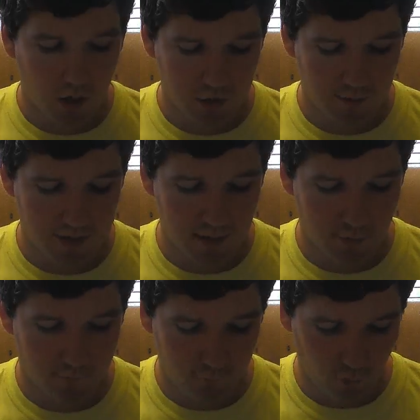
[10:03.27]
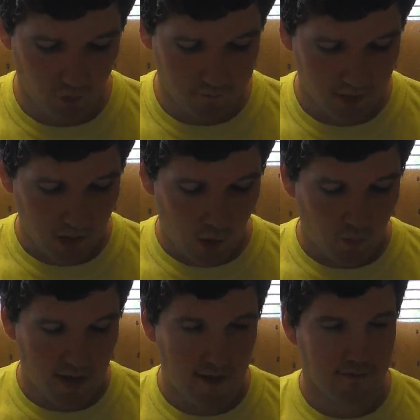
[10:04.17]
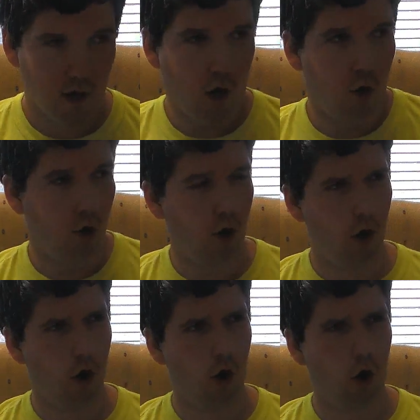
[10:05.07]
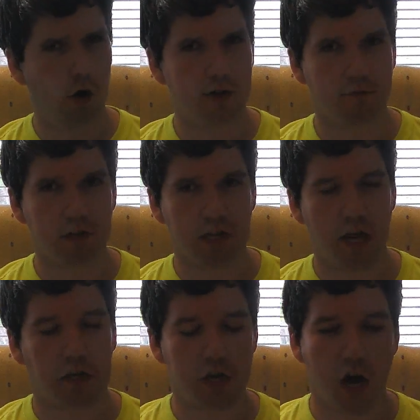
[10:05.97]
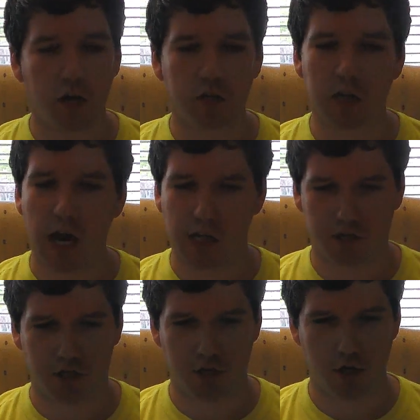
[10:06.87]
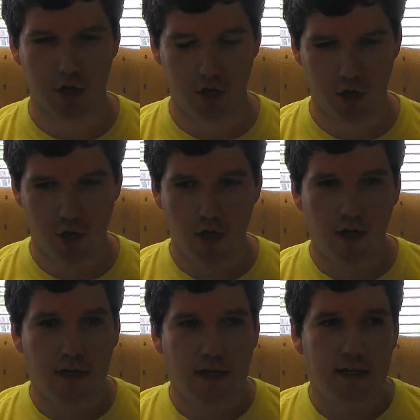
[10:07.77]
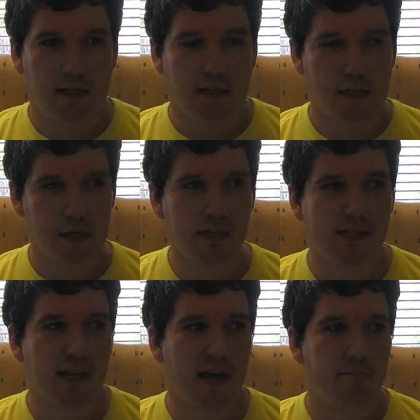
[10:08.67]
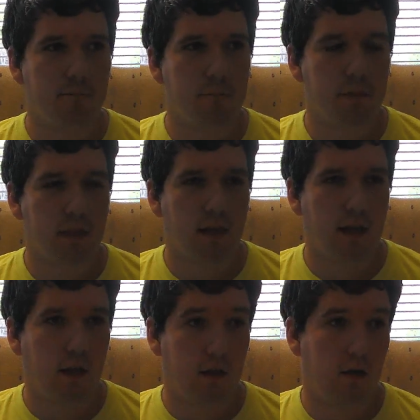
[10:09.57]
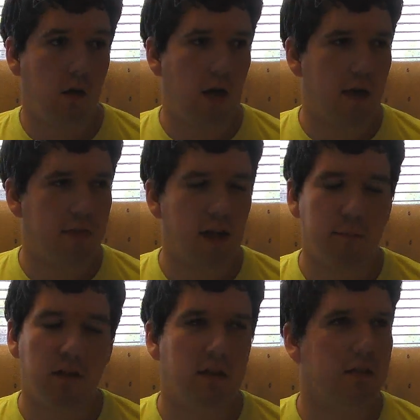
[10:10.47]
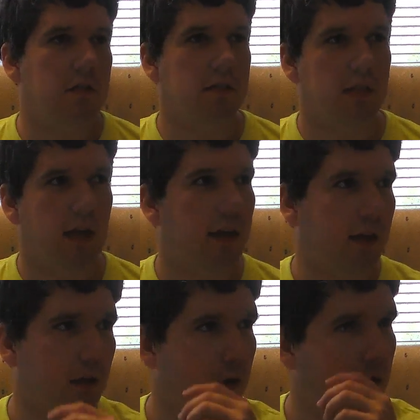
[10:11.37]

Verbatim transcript: On to my number four we have Lord of the Tachyon Galaxy. This set, I think I made this list like,